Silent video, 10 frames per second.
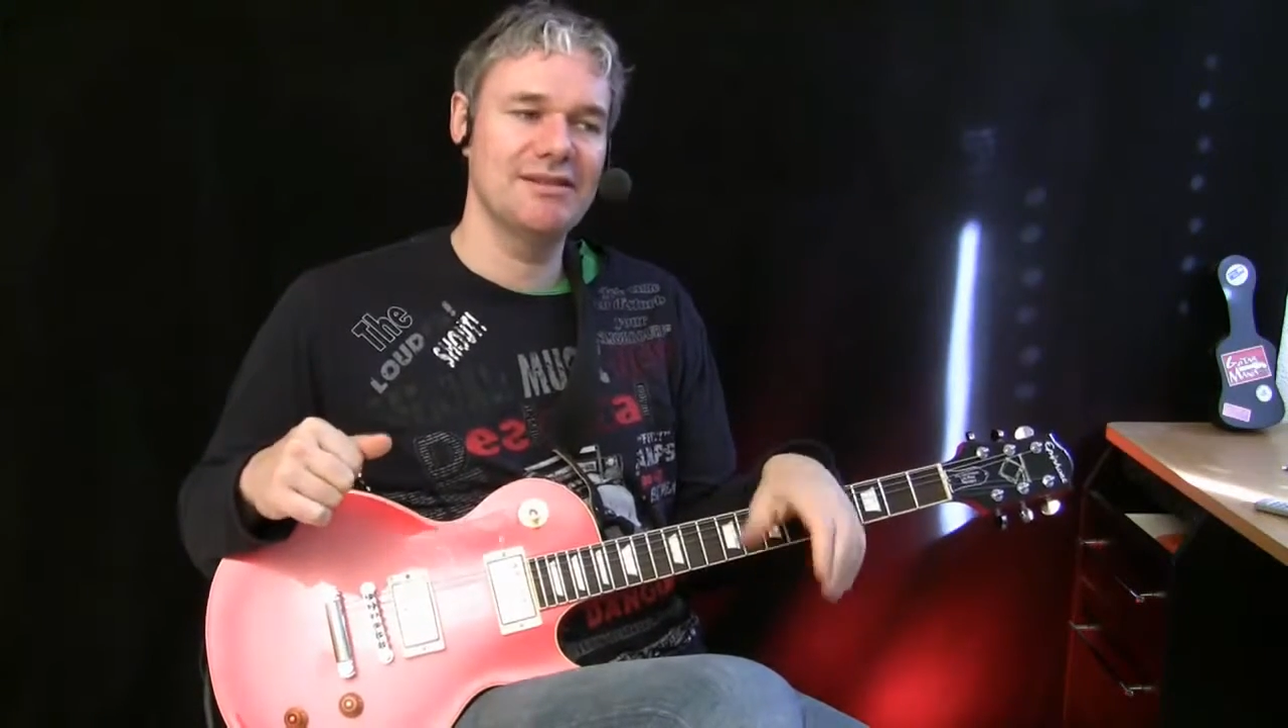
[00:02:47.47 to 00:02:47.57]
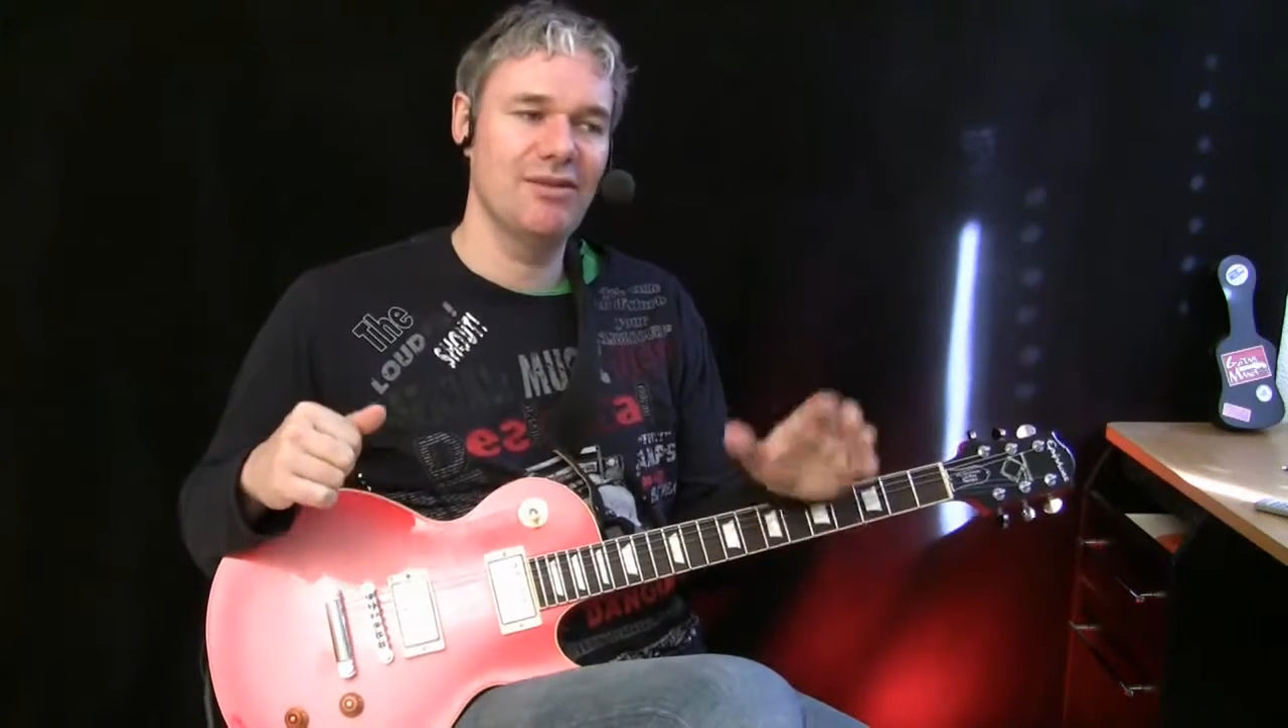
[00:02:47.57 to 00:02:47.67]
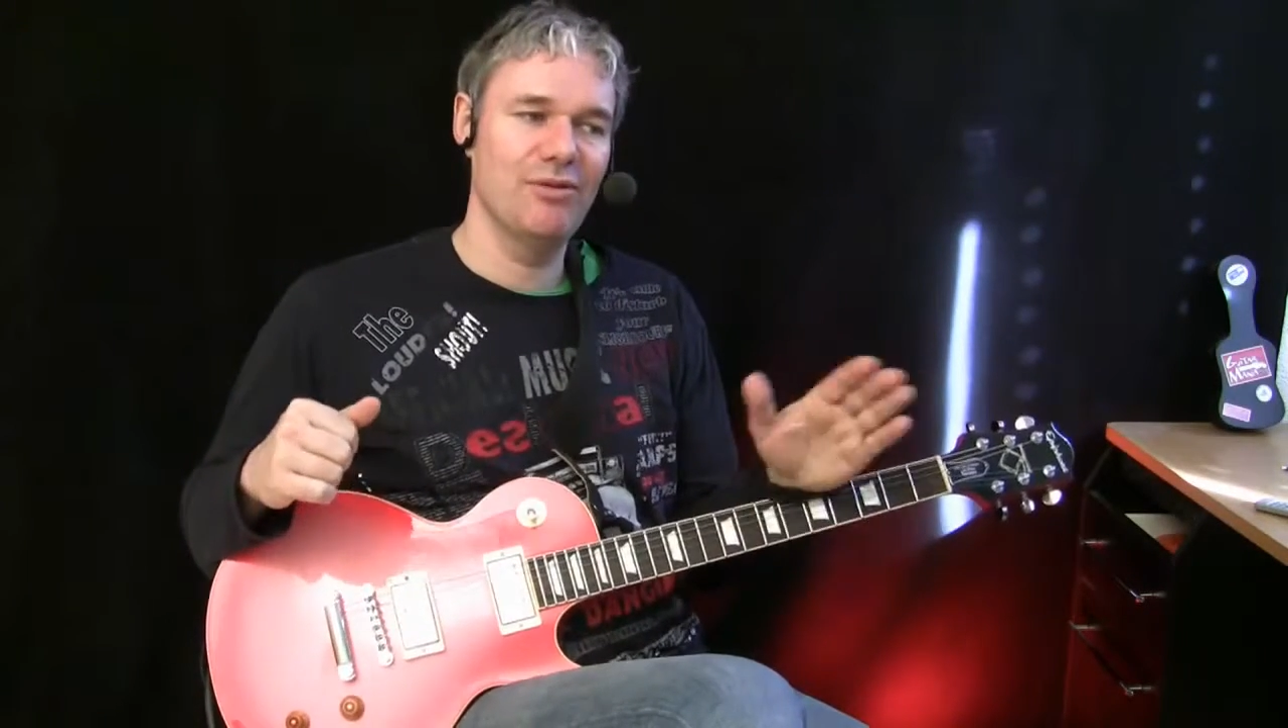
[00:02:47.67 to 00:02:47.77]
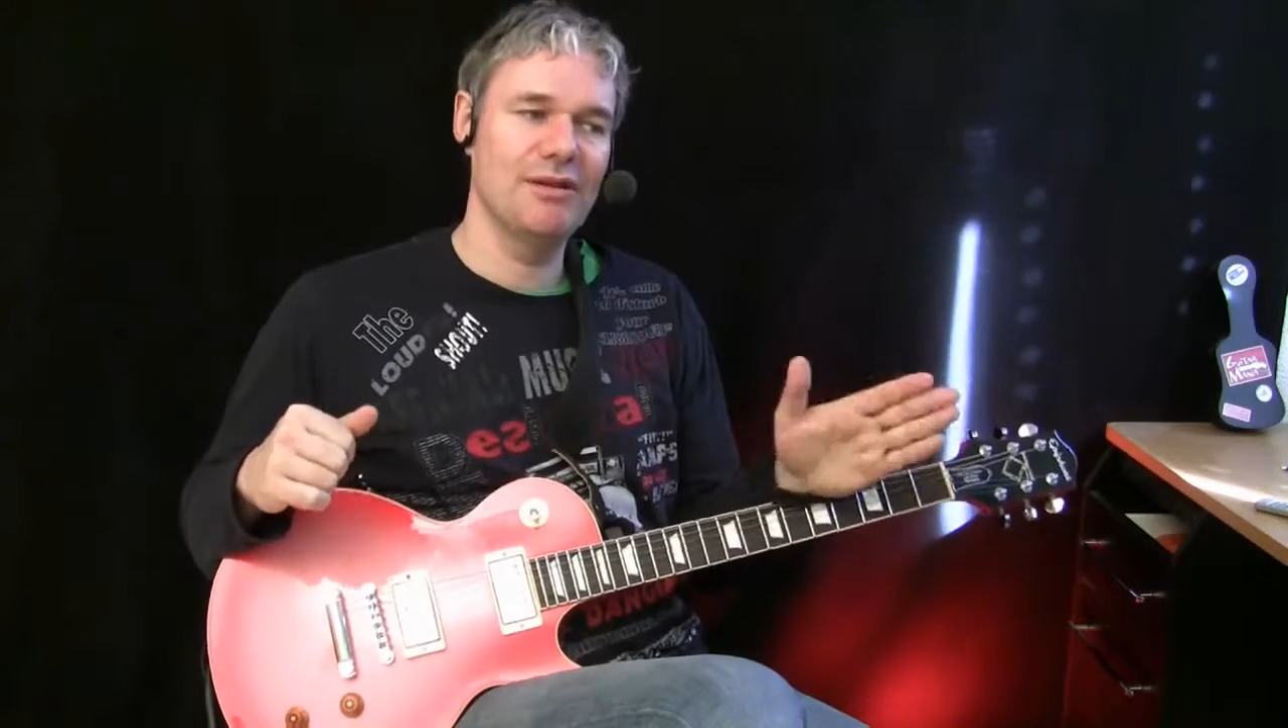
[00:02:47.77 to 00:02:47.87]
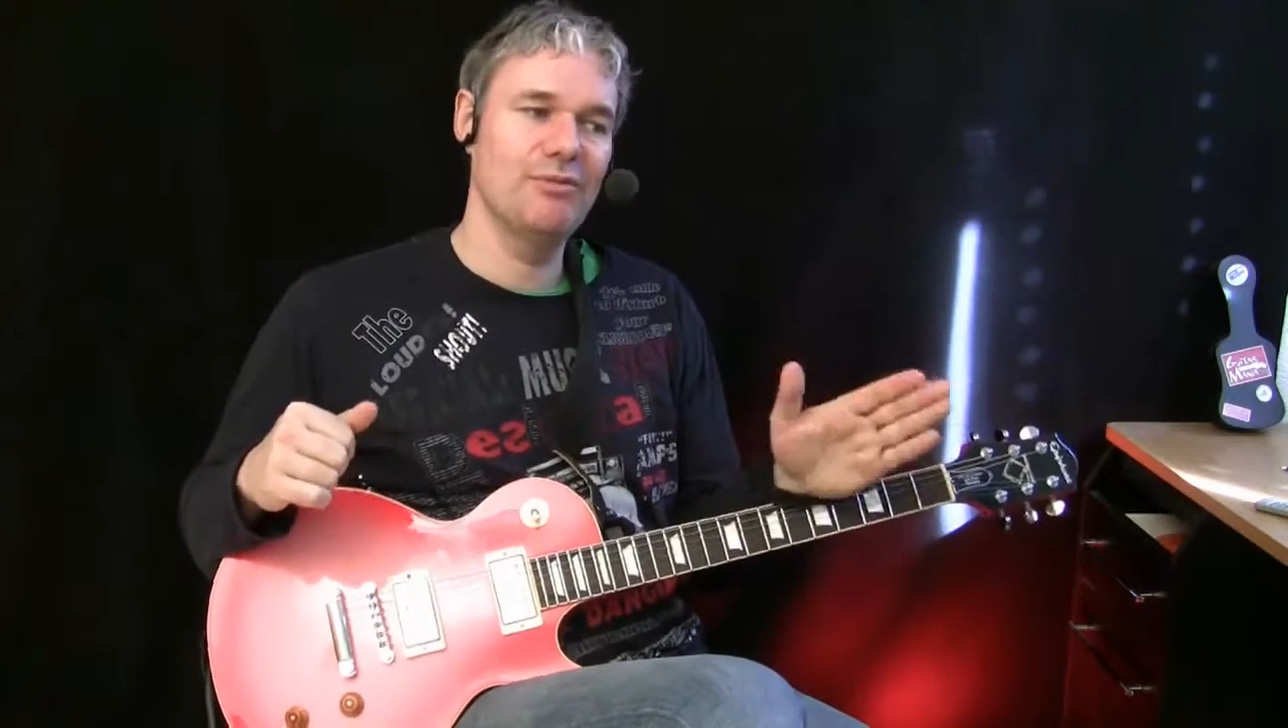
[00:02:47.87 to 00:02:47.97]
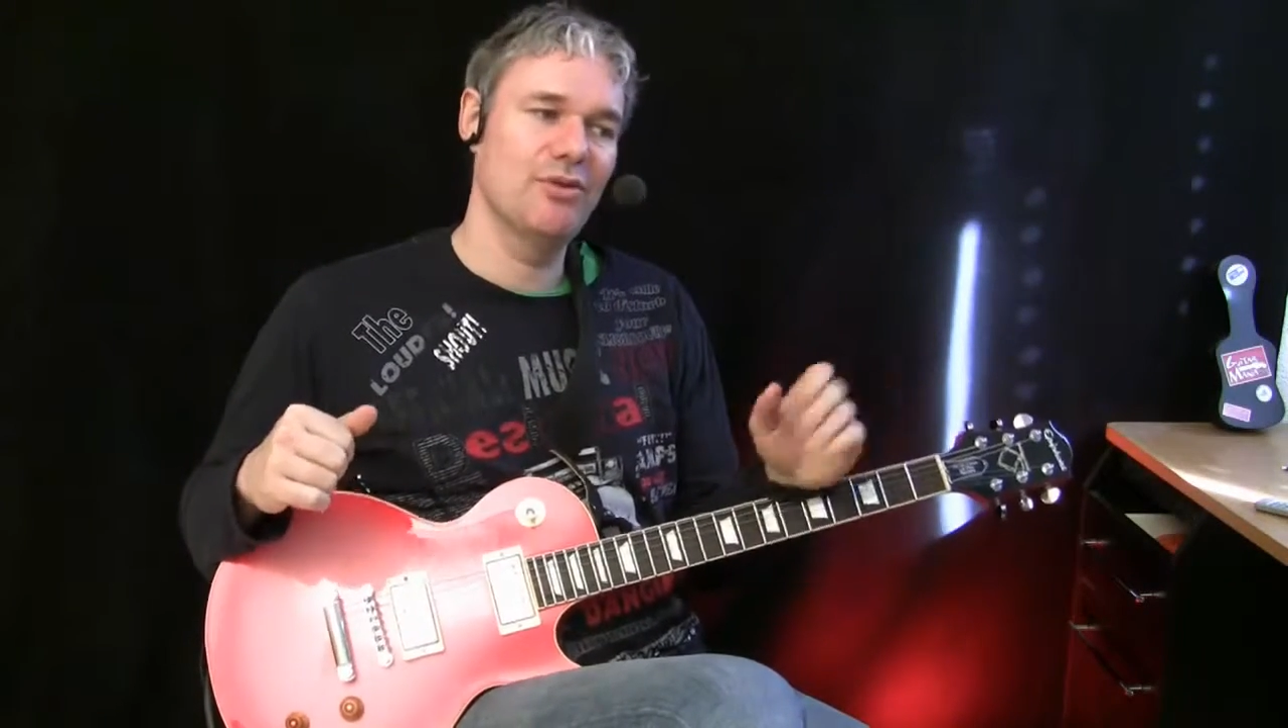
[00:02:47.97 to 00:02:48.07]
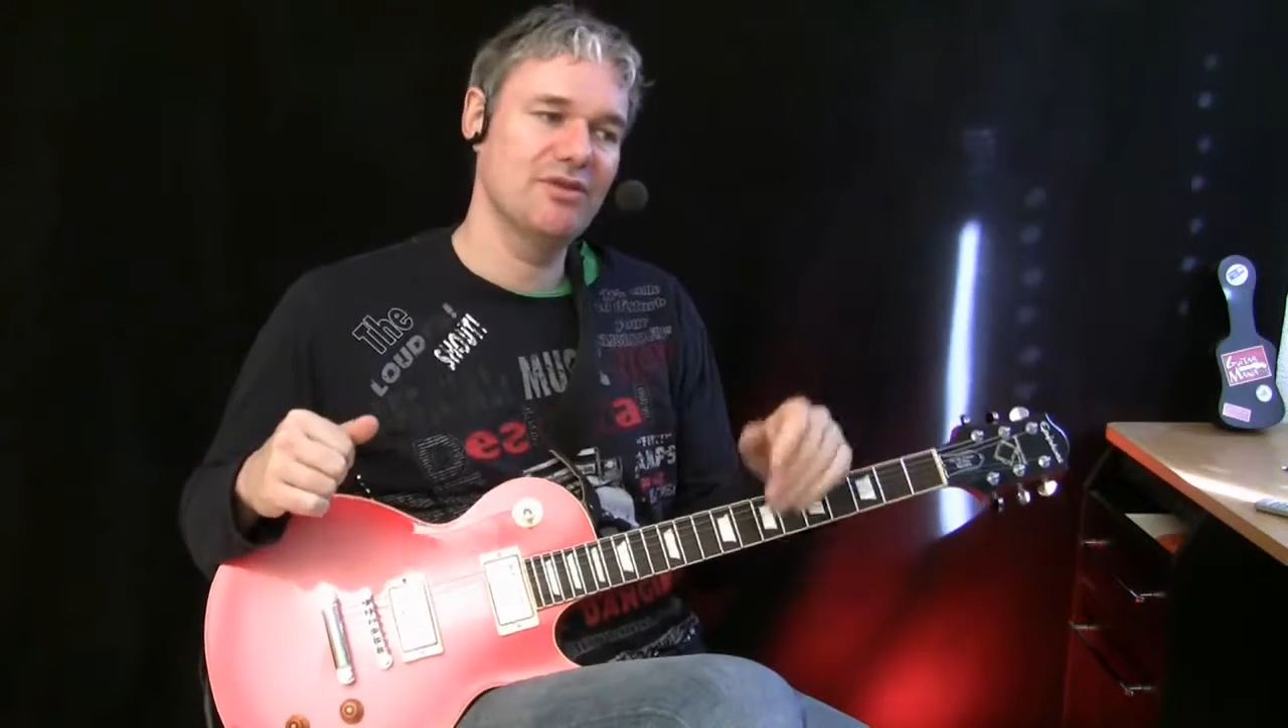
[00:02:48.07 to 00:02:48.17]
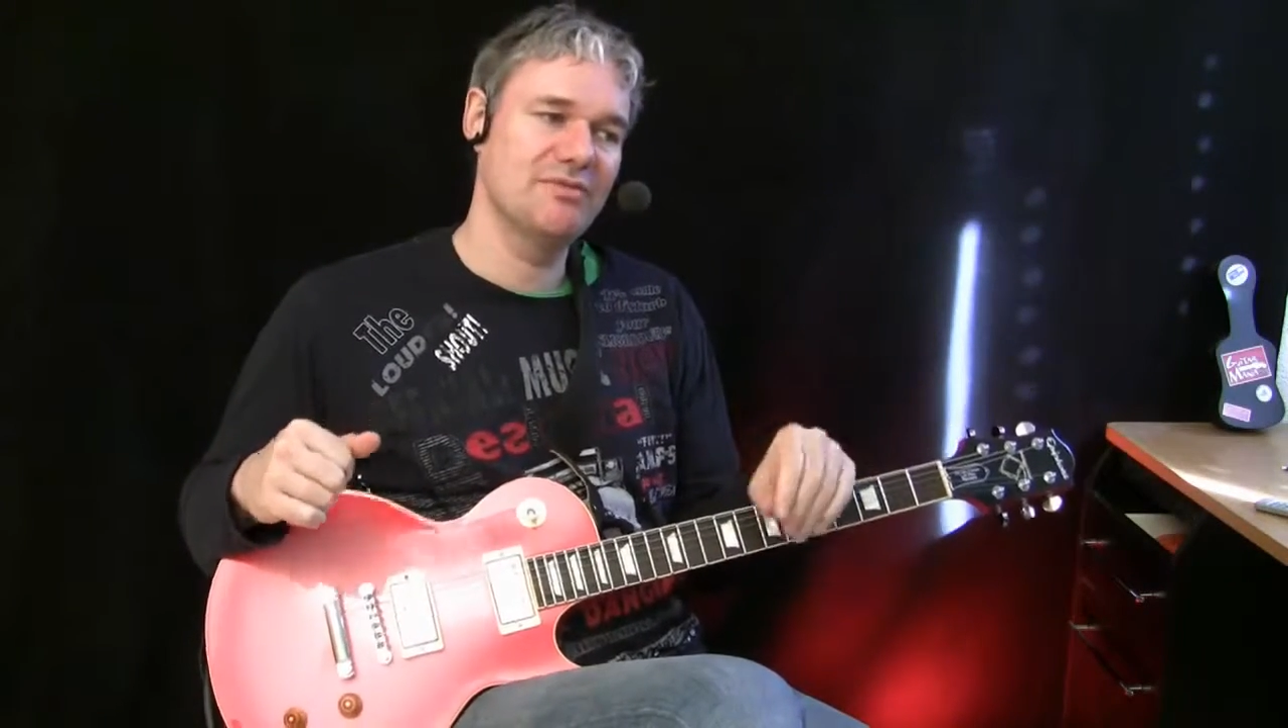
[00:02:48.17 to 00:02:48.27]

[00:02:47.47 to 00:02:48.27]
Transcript: it only works